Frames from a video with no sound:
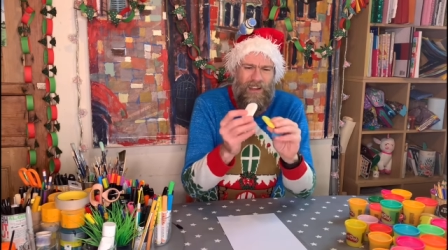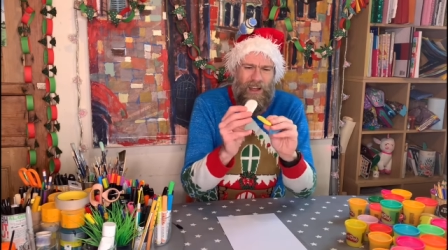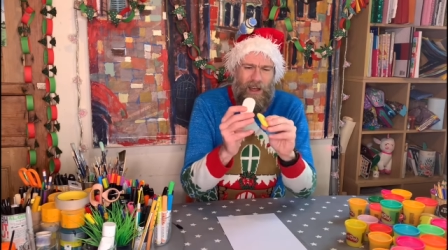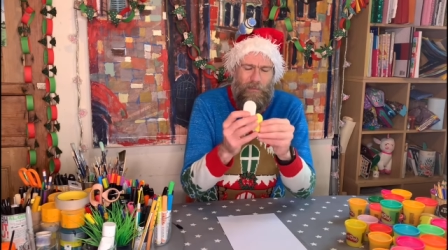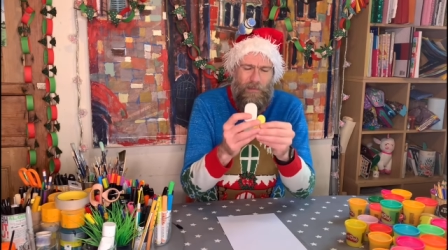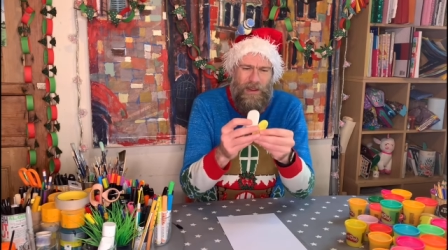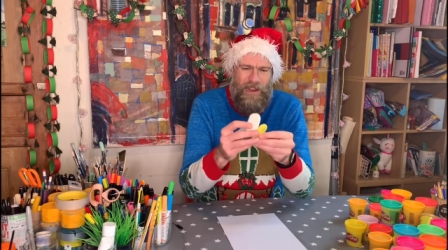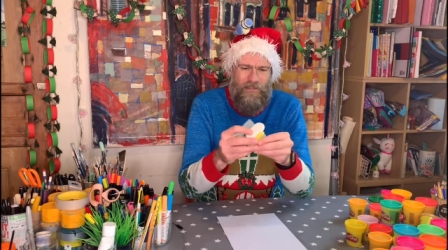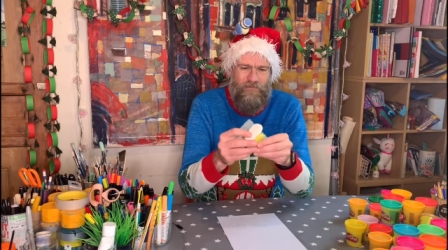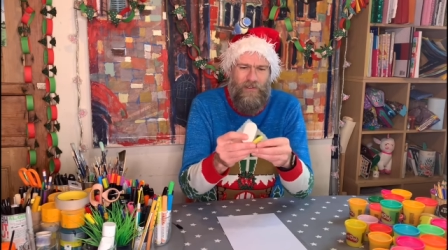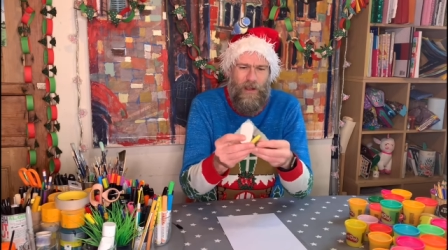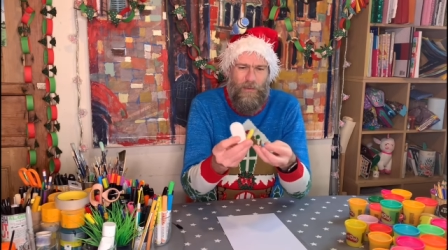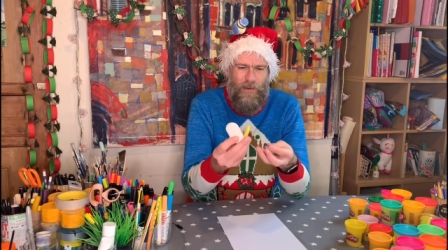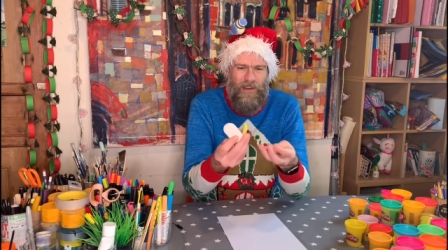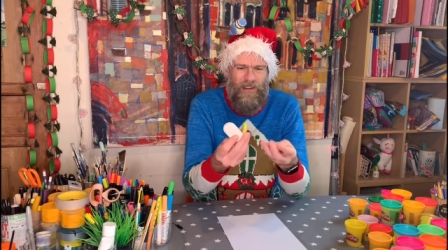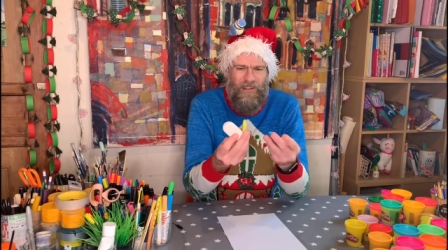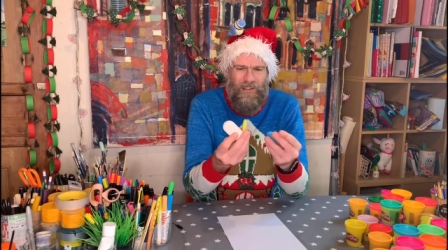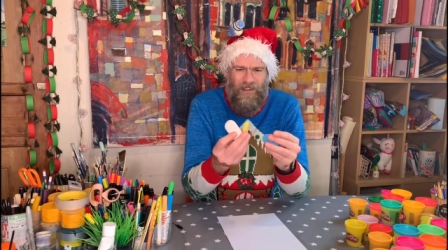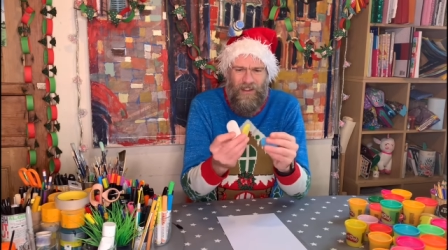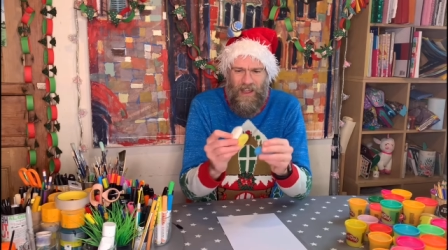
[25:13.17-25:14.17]
plain rubber,
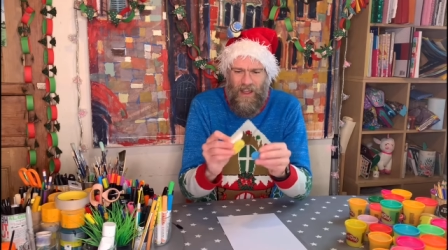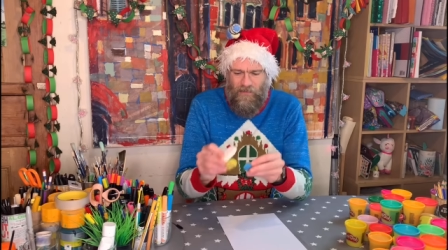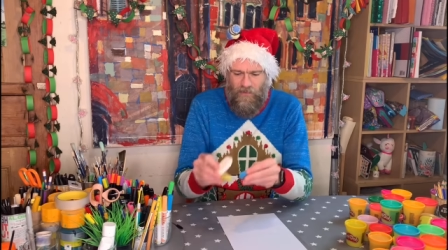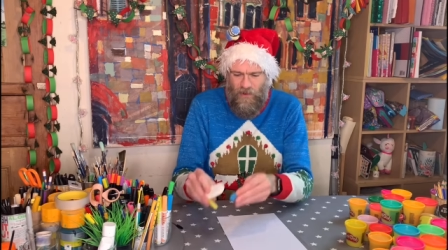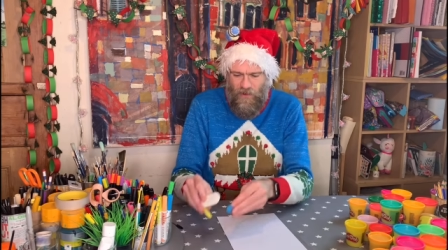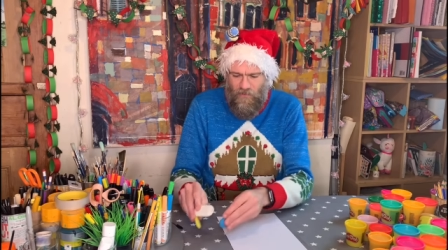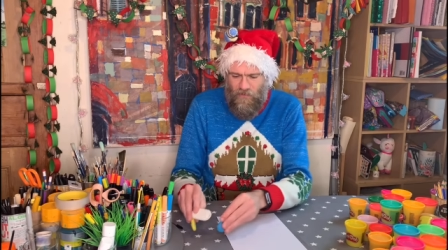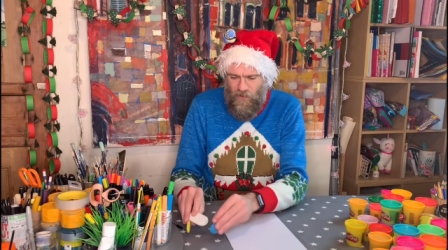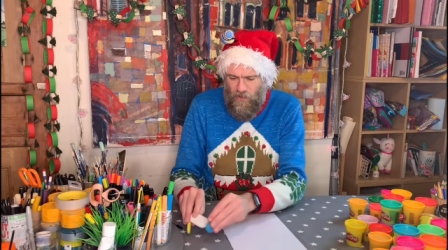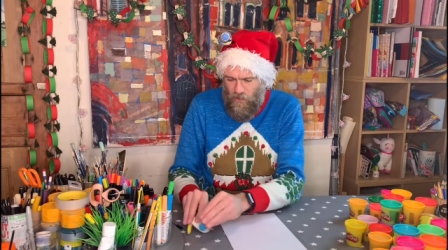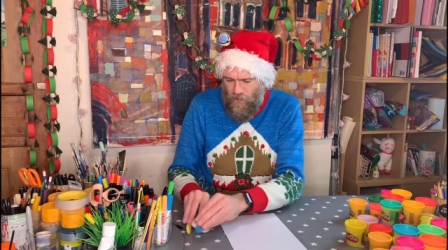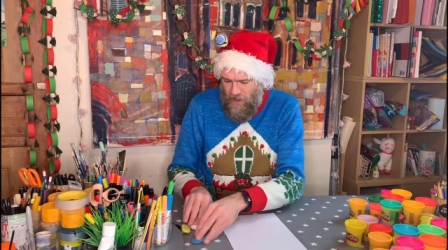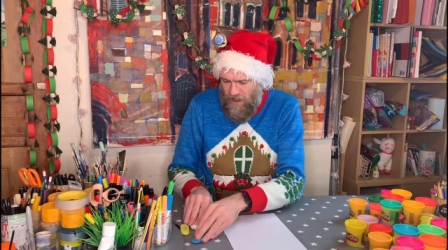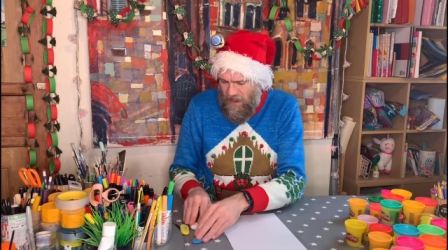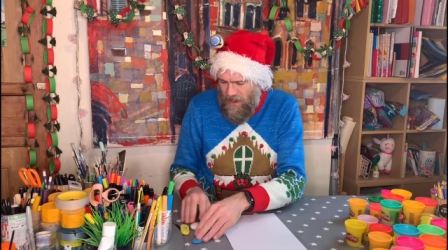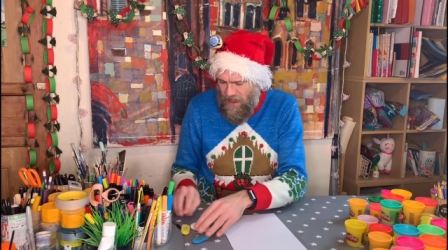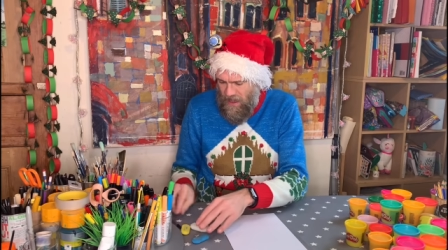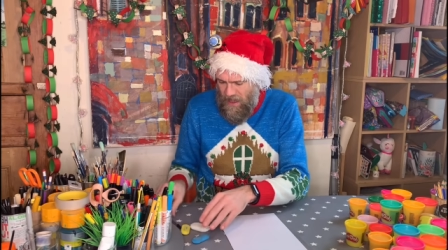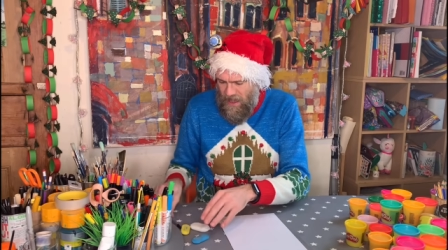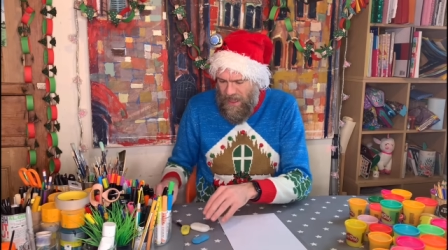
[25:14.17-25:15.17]
I've got a few
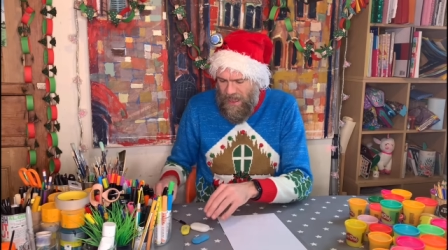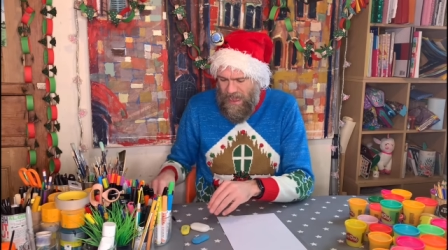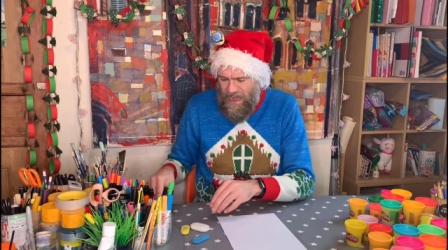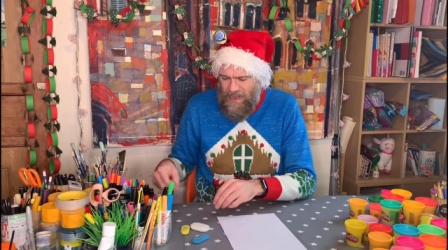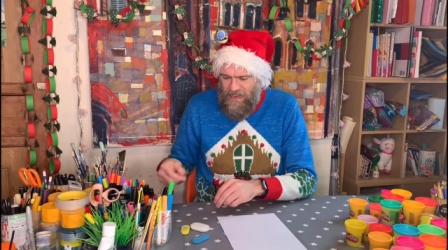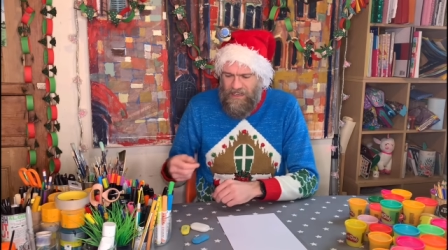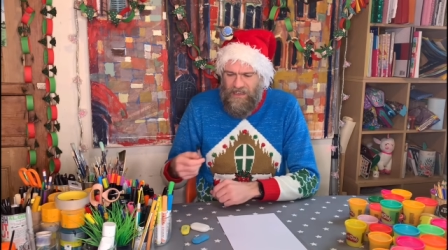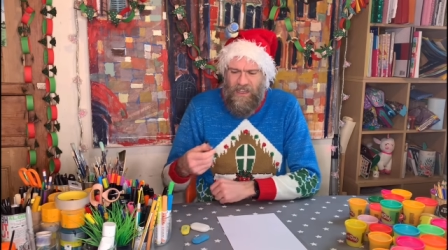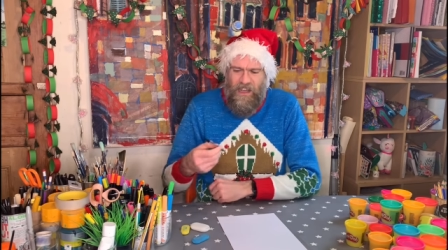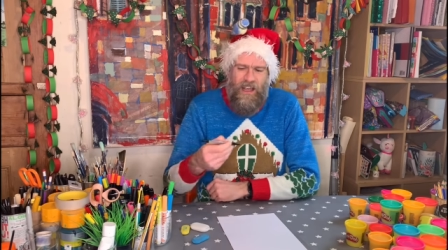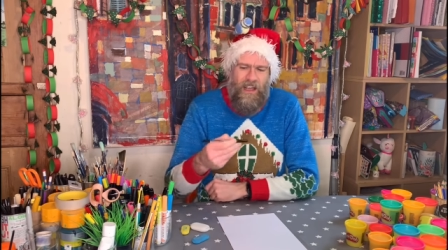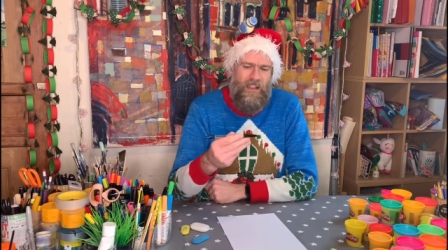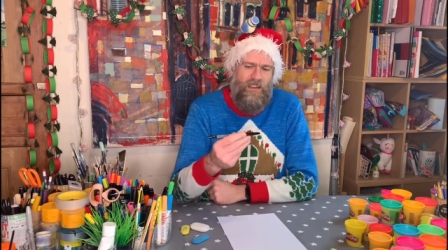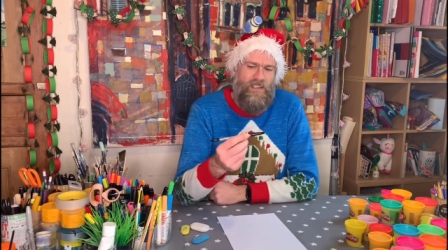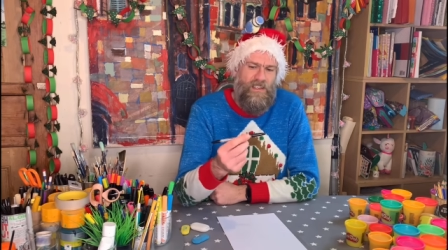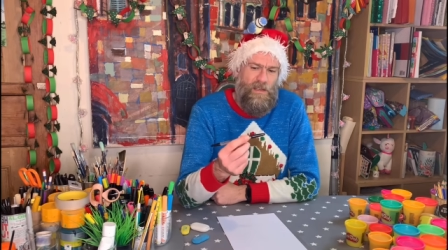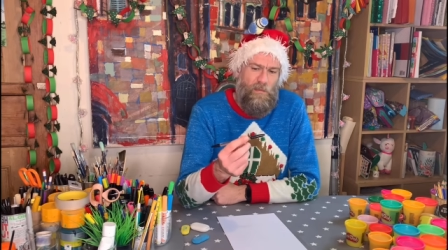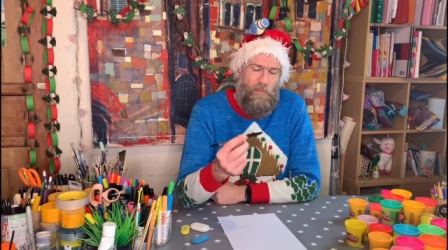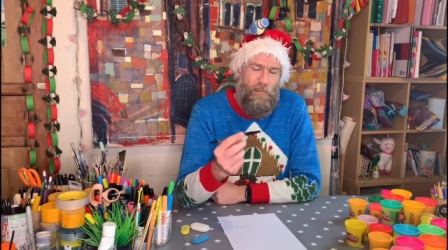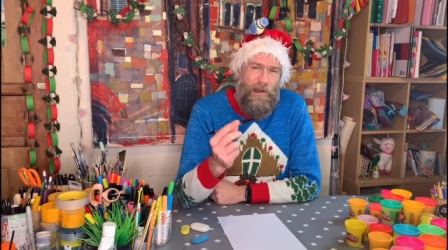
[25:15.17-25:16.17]
there, and
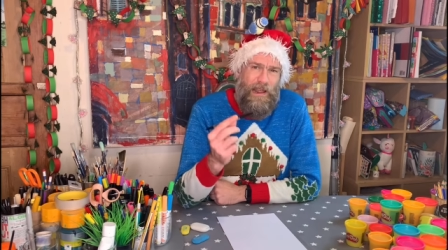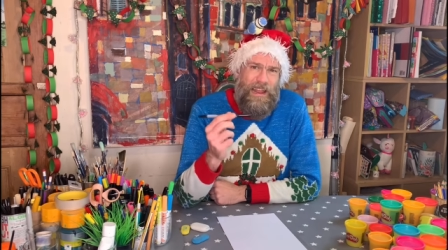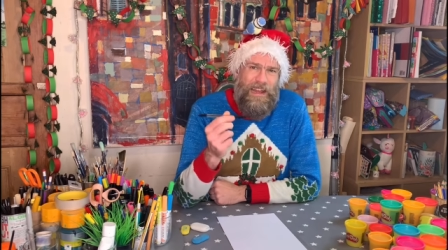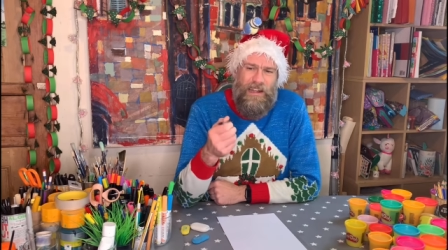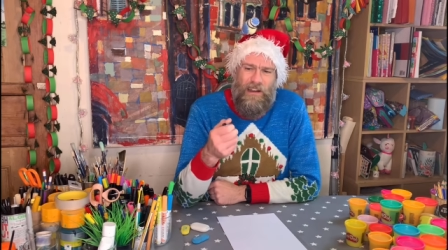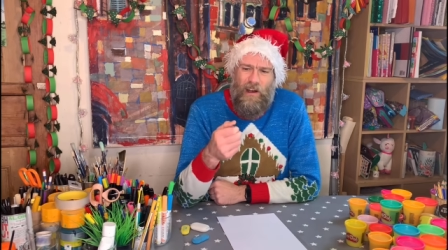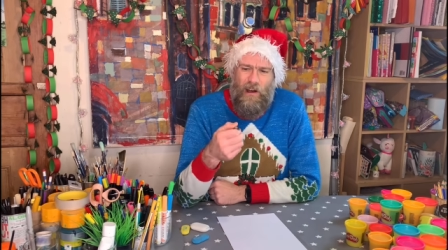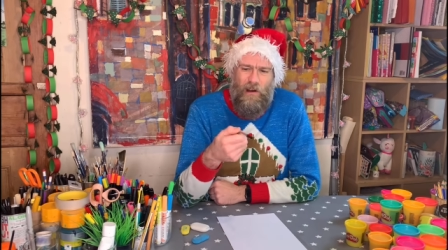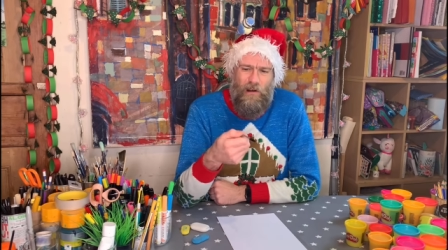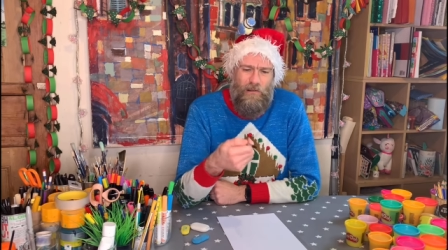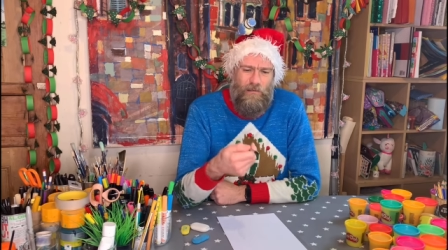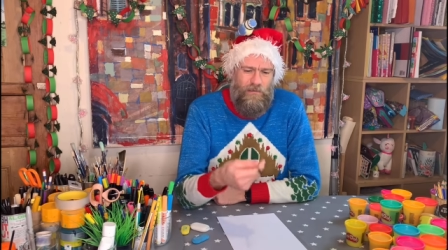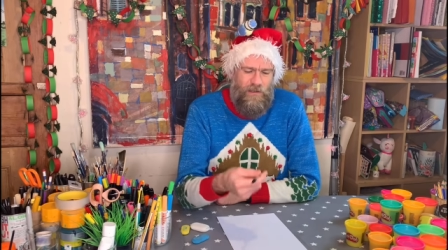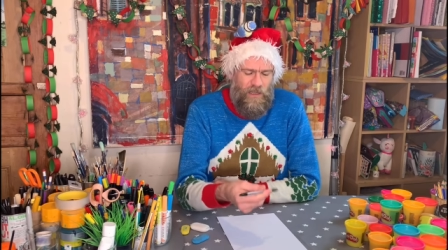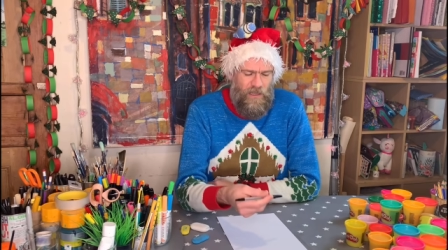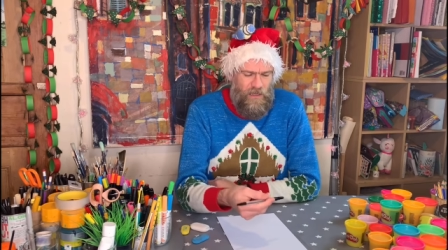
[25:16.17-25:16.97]
just a plain old